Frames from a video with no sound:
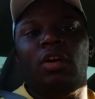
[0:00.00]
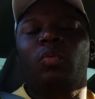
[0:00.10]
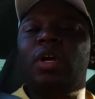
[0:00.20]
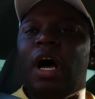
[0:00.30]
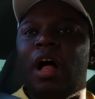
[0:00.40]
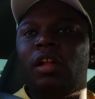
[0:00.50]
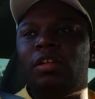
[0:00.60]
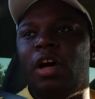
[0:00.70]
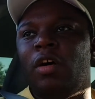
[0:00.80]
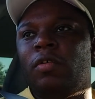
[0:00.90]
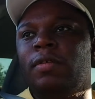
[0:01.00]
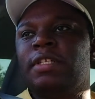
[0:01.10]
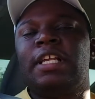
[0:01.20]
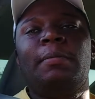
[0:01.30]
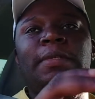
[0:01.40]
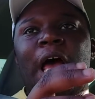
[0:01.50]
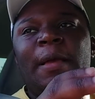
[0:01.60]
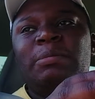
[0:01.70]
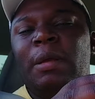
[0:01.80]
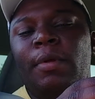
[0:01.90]
We all know
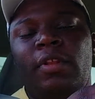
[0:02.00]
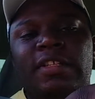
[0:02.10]
sometimes people